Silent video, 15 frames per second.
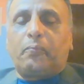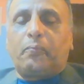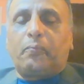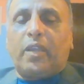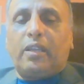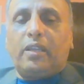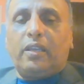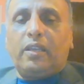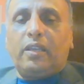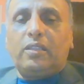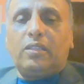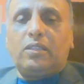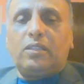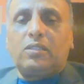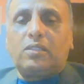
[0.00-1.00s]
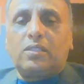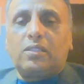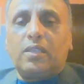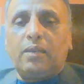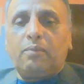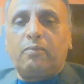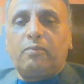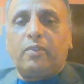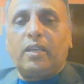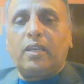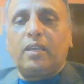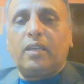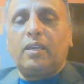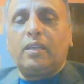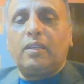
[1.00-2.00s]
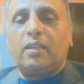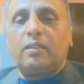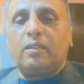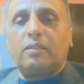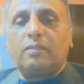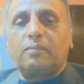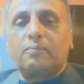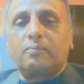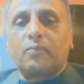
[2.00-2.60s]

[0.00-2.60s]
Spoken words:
and in the same way in